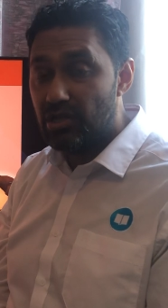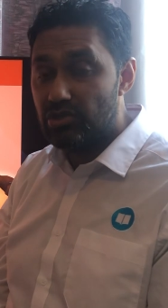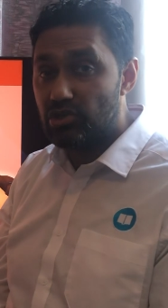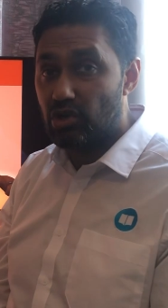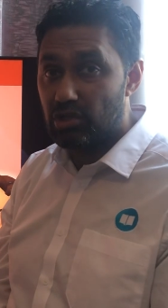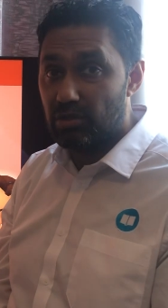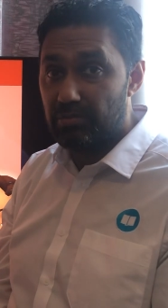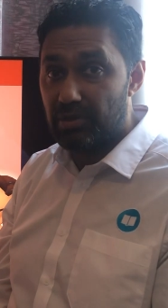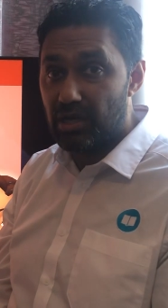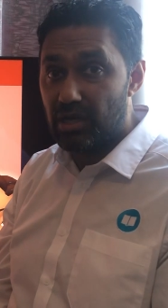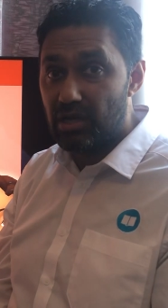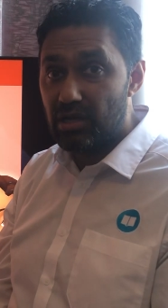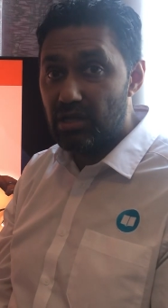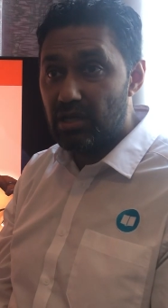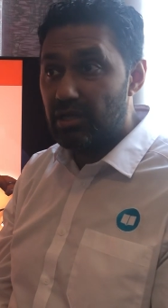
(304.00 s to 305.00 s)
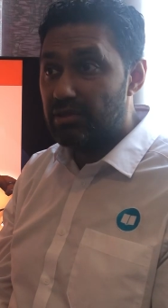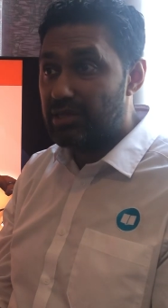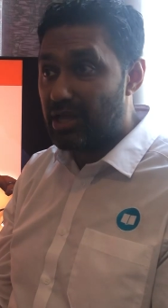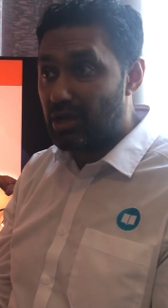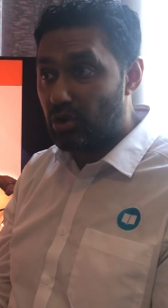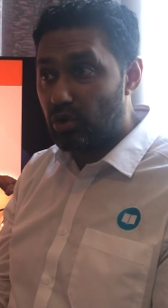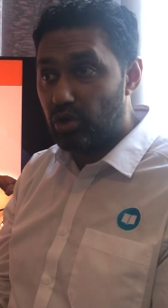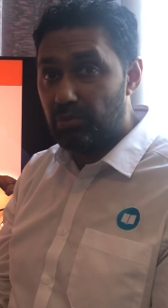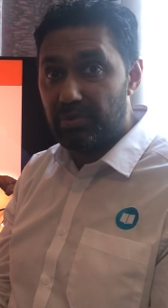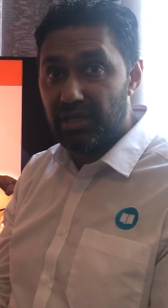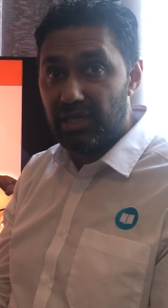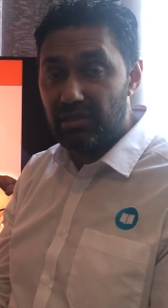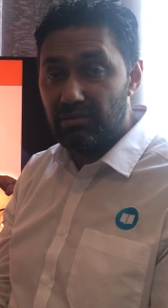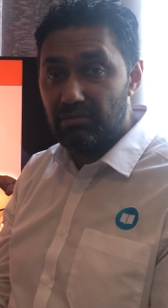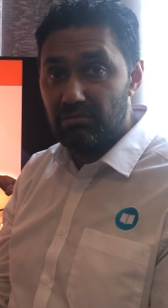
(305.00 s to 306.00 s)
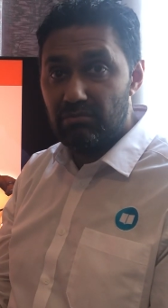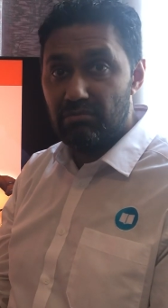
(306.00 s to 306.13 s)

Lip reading: chocolate bar, that could be